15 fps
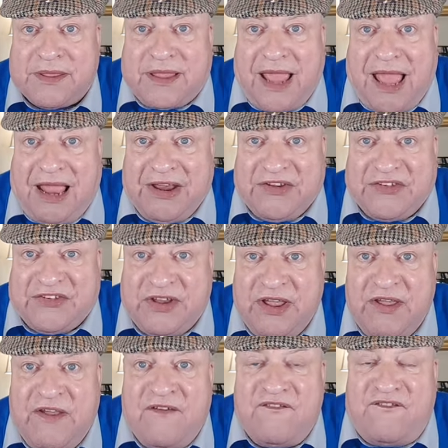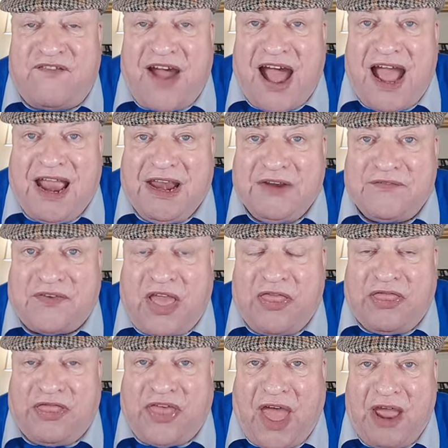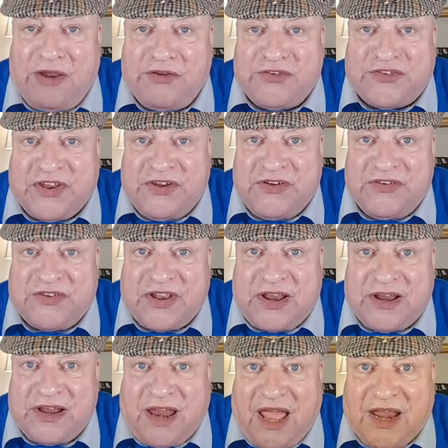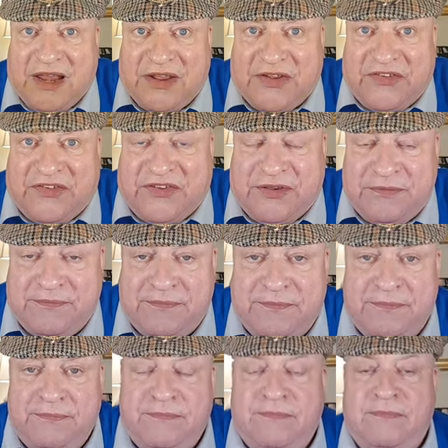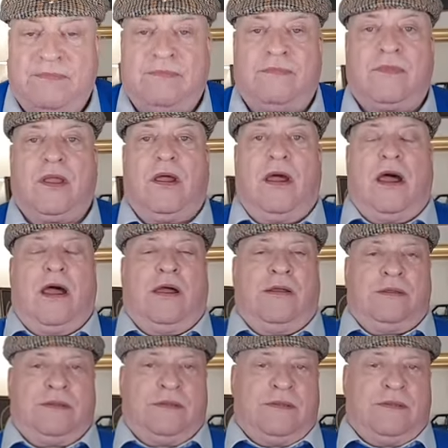Guys, 5,000 likes. Oh,